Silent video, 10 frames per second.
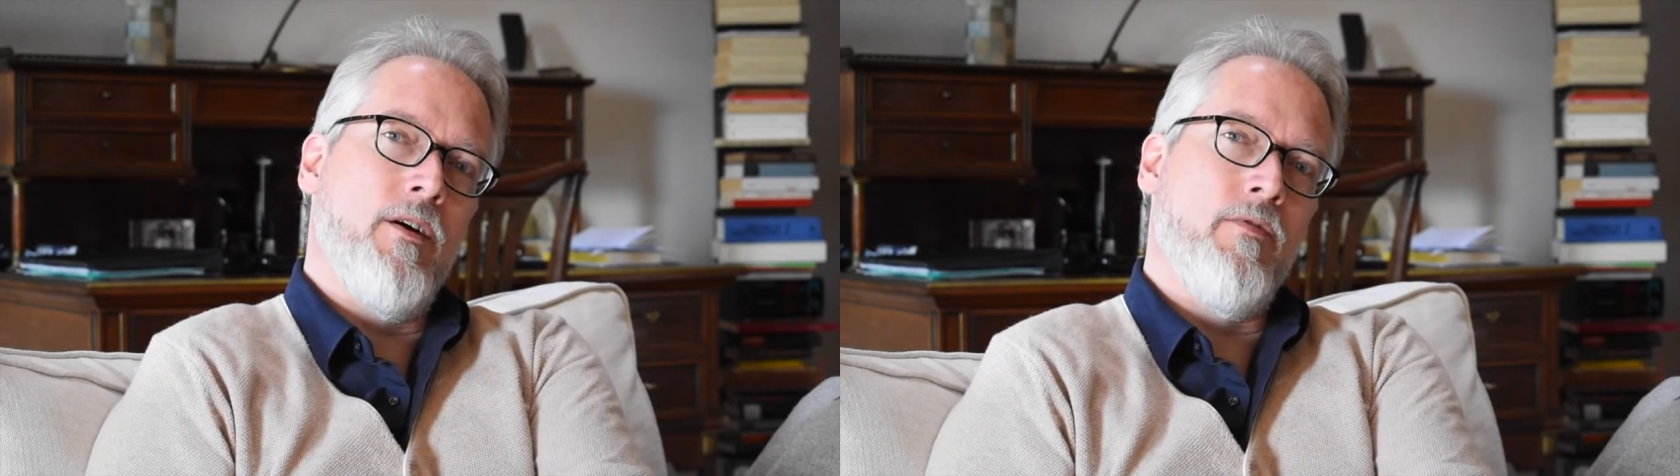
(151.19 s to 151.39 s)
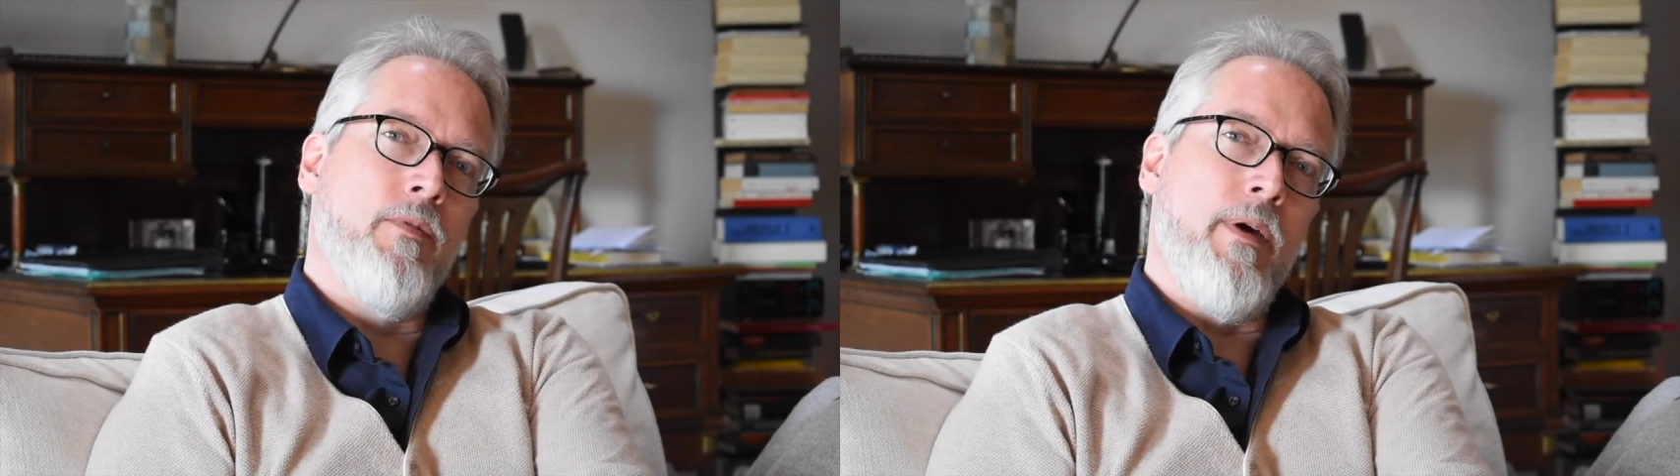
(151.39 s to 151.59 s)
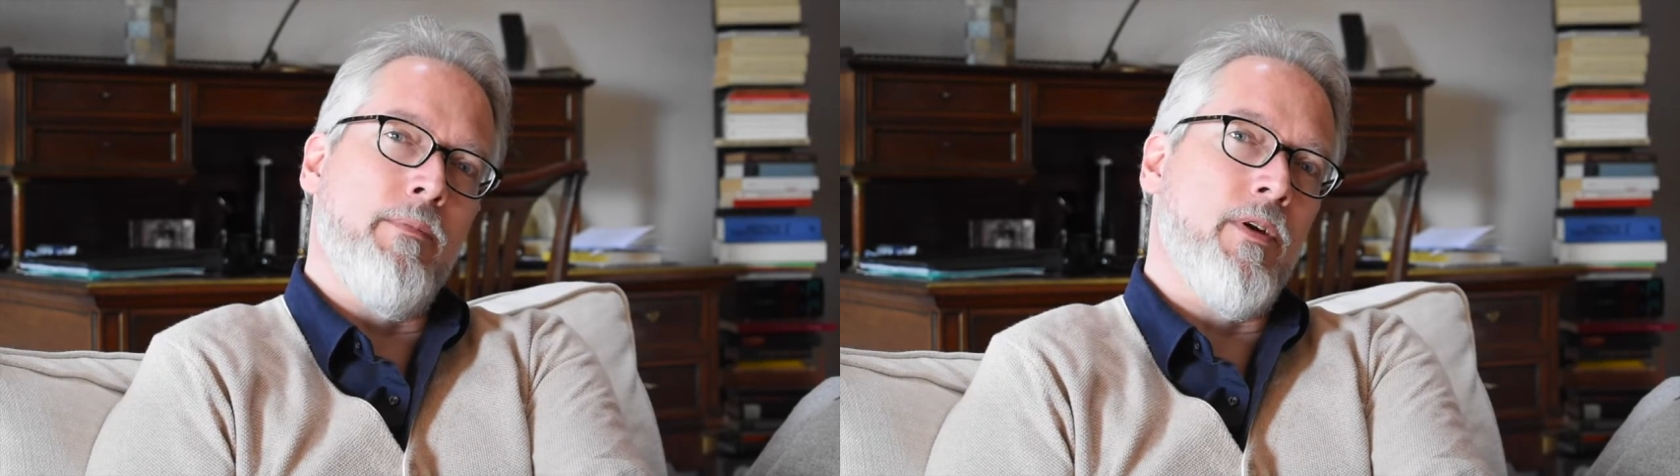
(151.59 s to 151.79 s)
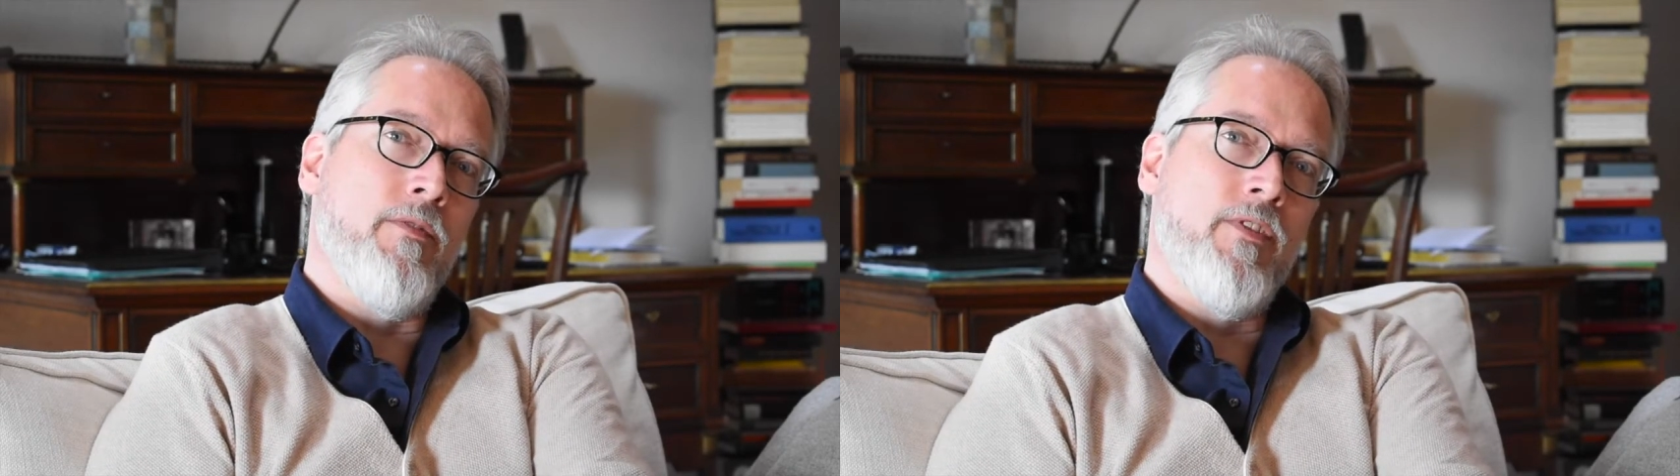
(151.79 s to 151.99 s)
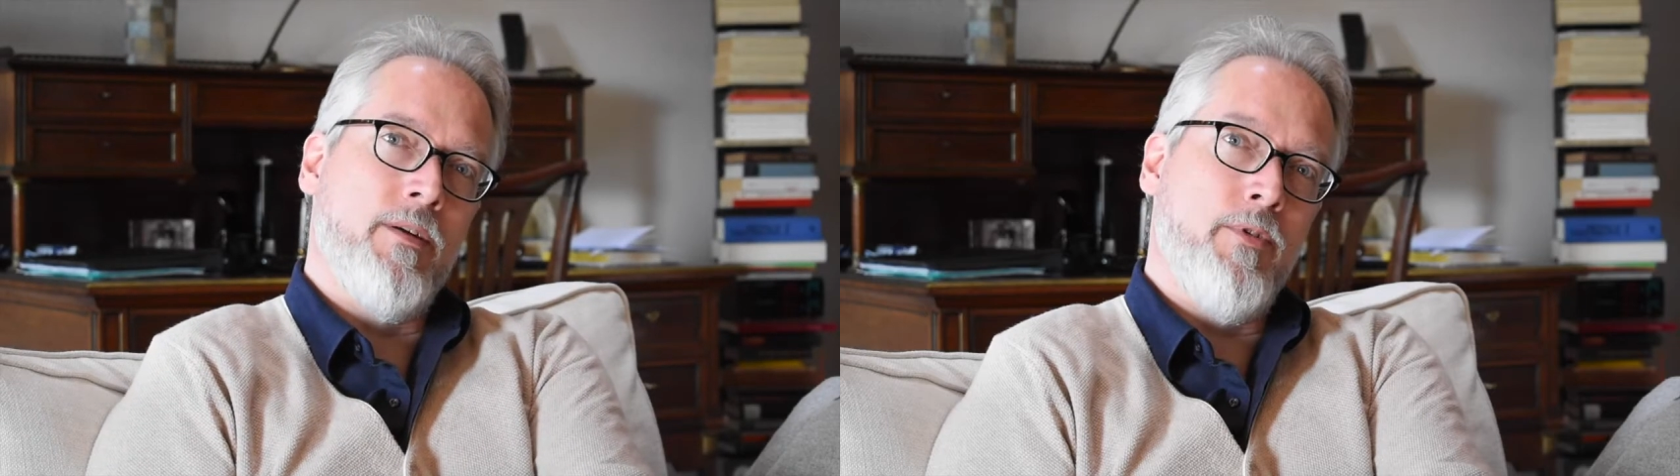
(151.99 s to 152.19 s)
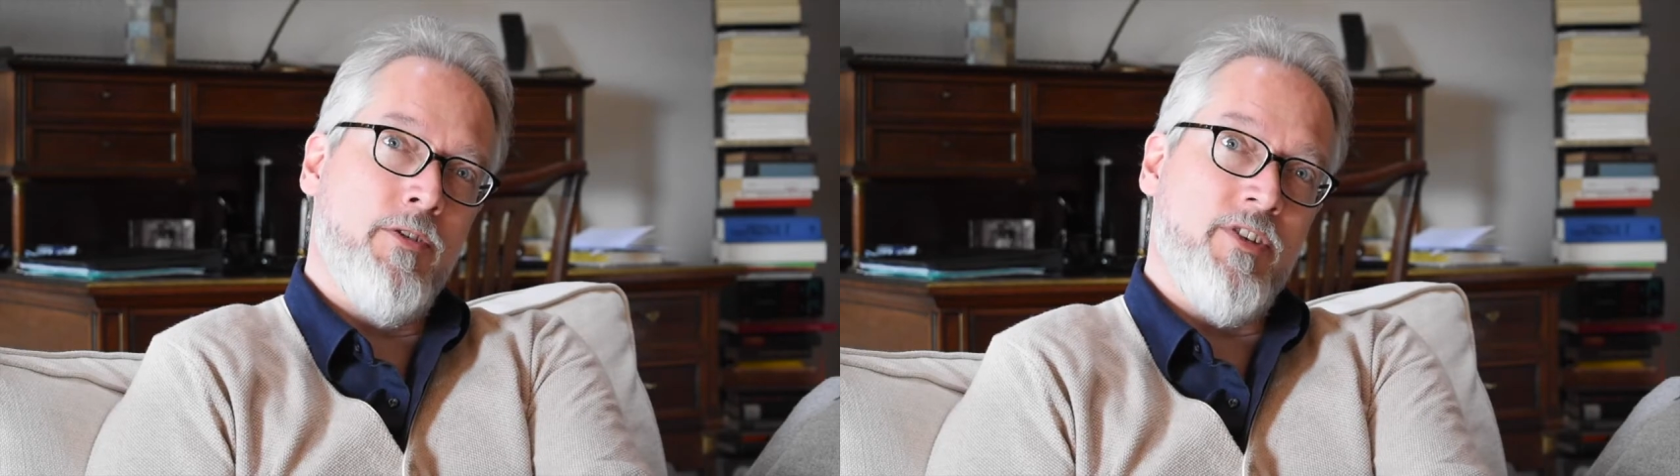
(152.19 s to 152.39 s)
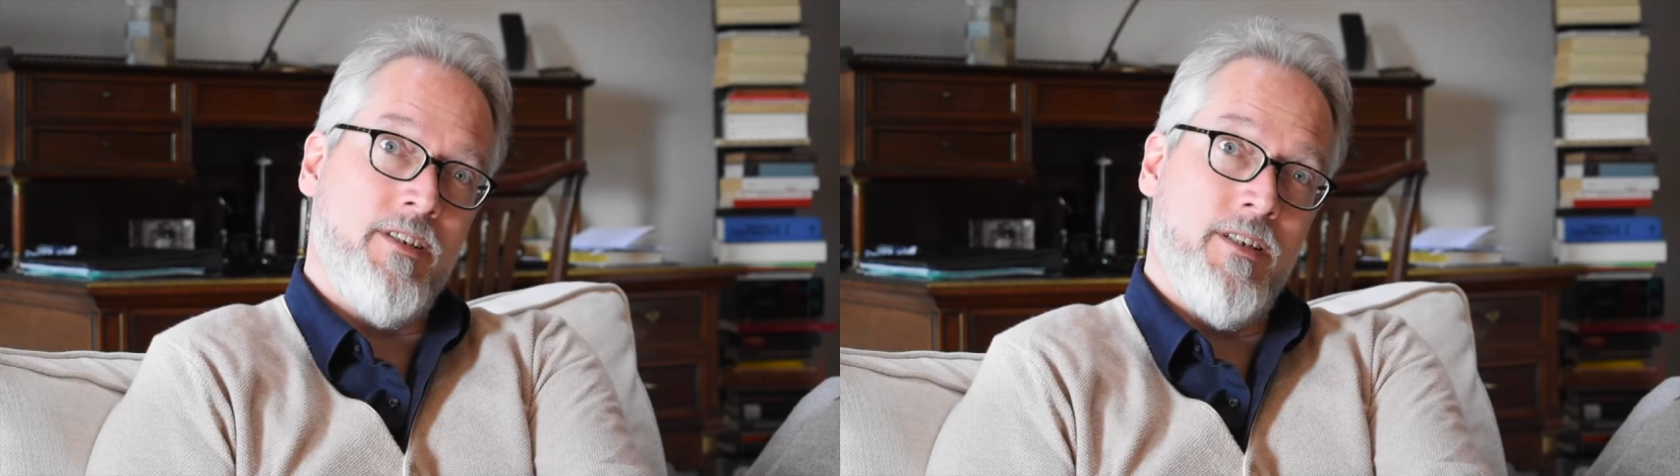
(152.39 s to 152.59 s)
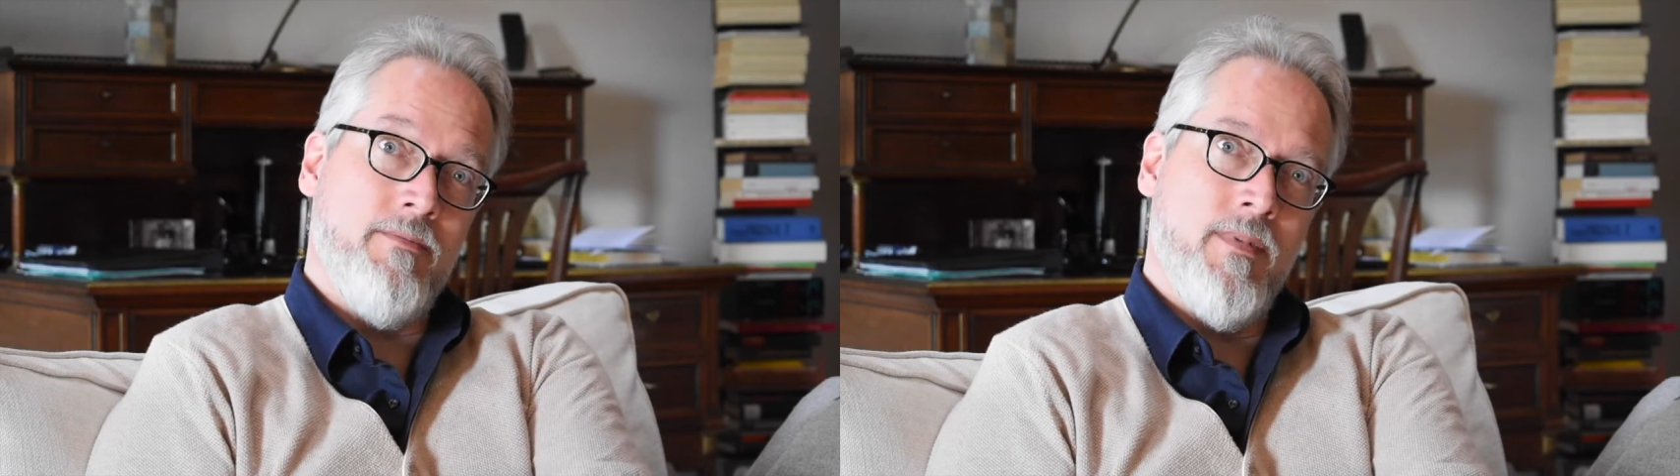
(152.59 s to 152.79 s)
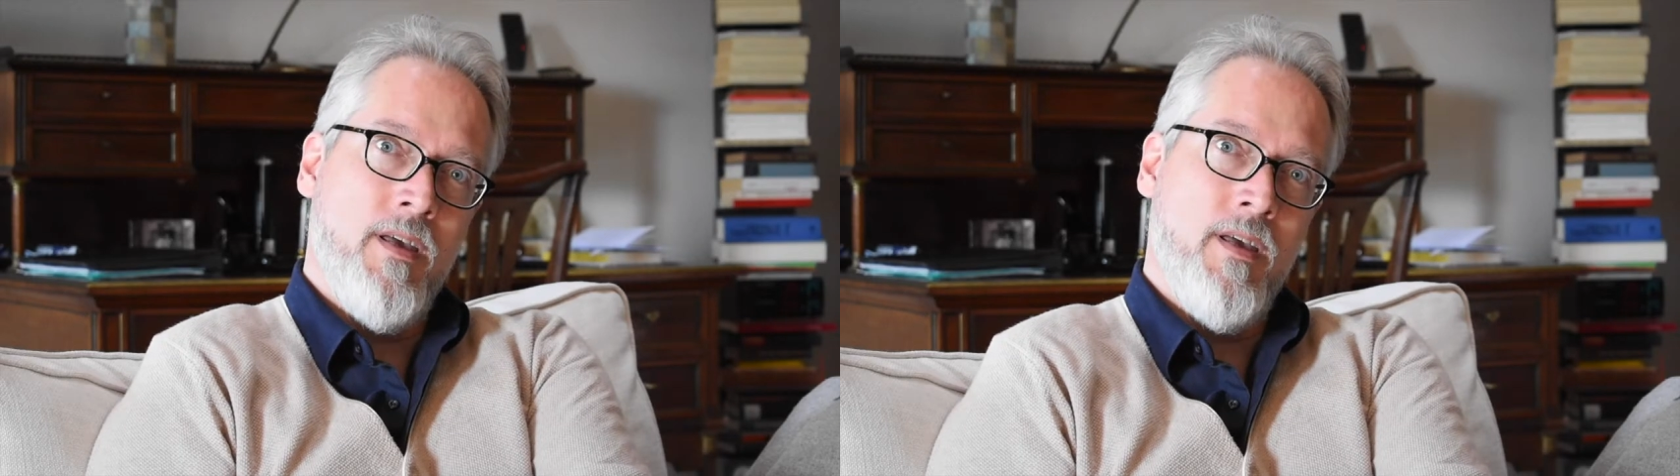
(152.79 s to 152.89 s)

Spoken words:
of a member of their project team.